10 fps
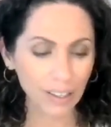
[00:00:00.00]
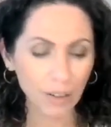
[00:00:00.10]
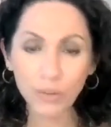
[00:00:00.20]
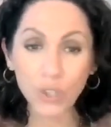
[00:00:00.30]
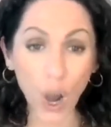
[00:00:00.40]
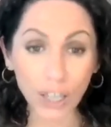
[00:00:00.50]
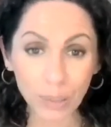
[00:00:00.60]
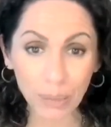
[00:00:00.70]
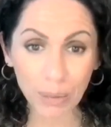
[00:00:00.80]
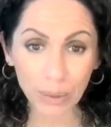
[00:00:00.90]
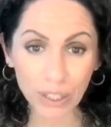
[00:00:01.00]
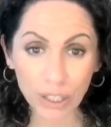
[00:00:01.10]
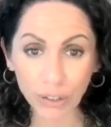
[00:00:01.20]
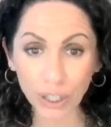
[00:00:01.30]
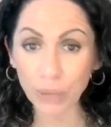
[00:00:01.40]
talk to people in the
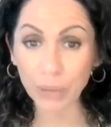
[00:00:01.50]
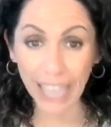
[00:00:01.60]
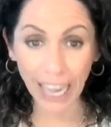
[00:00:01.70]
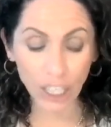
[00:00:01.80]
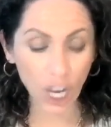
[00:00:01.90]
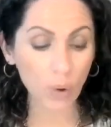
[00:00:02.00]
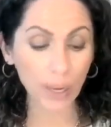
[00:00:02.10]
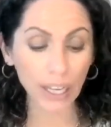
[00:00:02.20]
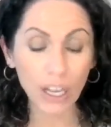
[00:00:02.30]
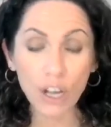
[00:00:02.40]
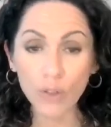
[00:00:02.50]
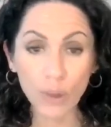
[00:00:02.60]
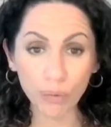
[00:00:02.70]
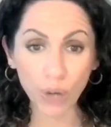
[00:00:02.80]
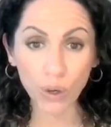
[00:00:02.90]
group, get going. The
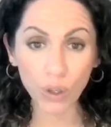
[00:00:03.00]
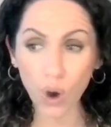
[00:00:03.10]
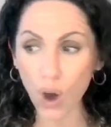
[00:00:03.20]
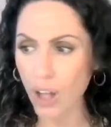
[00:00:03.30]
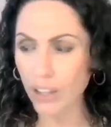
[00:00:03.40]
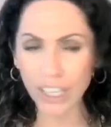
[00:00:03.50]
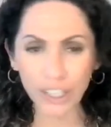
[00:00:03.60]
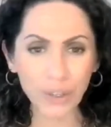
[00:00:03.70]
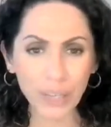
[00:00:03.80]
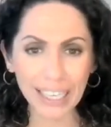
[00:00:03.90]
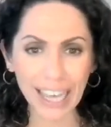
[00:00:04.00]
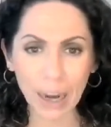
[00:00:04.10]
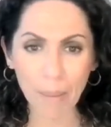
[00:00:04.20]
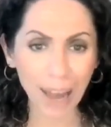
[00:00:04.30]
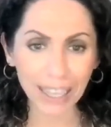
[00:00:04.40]
protocol you can get
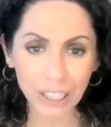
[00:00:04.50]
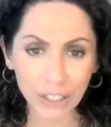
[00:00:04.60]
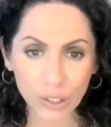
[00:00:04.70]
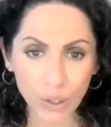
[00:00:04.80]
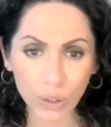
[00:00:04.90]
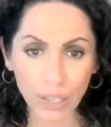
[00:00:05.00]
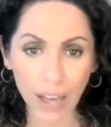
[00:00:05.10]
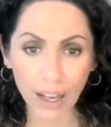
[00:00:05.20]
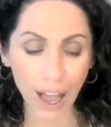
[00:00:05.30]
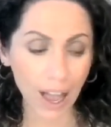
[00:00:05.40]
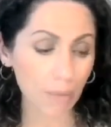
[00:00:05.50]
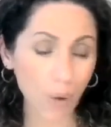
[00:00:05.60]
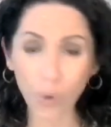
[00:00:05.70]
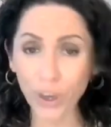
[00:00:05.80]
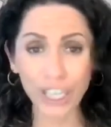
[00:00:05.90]
on mindingyoursoul.com,
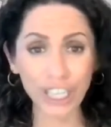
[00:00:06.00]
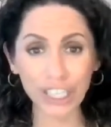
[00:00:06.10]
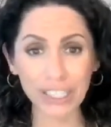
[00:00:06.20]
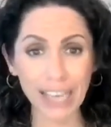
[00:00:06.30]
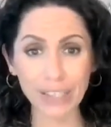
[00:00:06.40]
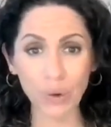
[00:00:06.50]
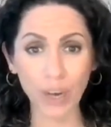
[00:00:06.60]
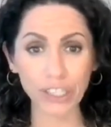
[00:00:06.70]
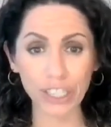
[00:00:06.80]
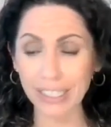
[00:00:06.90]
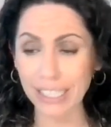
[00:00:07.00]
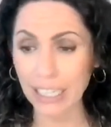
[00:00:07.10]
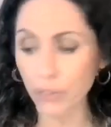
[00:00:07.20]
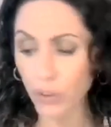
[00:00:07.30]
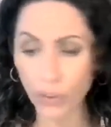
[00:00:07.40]
or you can just ask questions
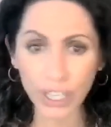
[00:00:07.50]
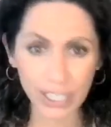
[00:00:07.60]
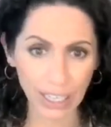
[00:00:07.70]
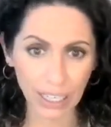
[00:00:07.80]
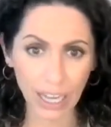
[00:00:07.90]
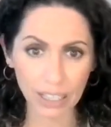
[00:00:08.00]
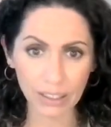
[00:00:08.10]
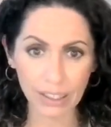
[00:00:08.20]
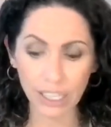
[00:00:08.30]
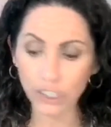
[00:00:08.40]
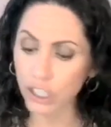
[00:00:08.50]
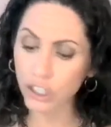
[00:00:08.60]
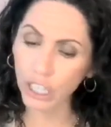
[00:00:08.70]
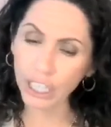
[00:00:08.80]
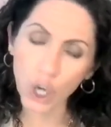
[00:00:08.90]
here. You've already done a consultation and you're
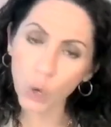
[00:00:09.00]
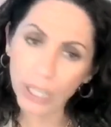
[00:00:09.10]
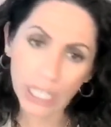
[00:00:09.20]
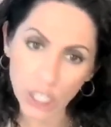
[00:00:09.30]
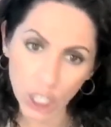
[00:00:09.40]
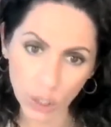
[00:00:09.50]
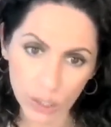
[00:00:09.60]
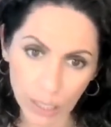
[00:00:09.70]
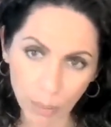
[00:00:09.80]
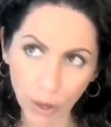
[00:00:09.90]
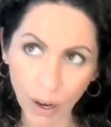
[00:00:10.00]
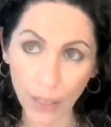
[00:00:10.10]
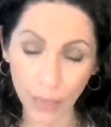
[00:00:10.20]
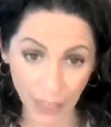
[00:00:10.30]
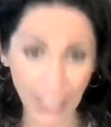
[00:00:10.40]
like, no, we need to go deeper. I
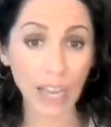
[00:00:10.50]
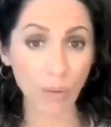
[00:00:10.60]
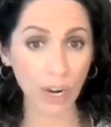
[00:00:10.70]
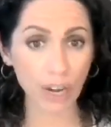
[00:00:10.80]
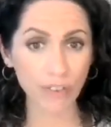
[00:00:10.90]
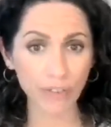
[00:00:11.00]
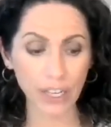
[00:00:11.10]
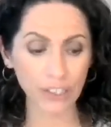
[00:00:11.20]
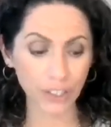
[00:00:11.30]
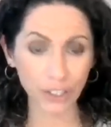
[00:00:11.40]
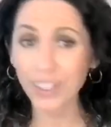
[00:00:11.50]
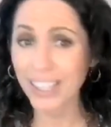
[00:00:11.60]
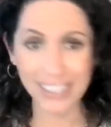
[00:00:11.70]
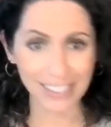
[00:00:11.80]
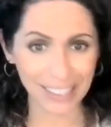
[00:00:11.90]
think I'm ready for phase two.
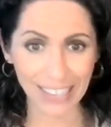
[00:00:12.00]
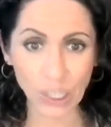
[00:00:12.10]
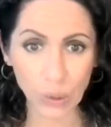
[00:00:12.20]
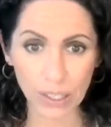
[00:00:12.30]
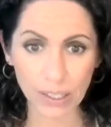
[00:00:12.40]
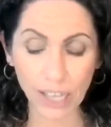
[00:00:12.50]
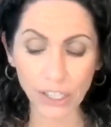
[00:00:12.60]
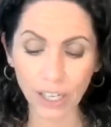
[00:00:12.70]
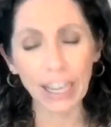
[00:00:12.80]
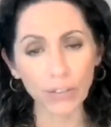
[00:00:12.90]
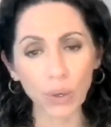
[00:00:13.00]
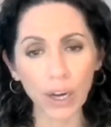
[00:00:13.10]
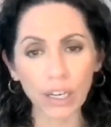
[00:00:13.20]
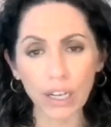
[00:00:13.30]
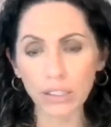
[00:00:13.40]
Schedule a session. If you want
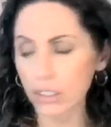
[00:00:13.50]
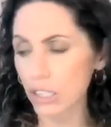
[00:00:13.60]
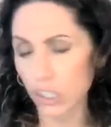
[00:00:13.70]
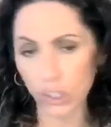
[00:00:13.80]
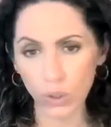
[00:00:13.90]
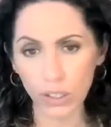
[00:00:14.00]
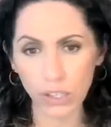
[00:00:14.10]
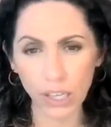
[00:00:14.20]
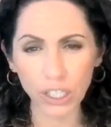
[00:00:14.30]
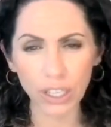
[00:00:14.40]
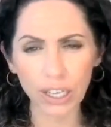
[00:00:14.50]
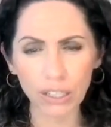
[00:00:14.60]
a consultation or a session, it's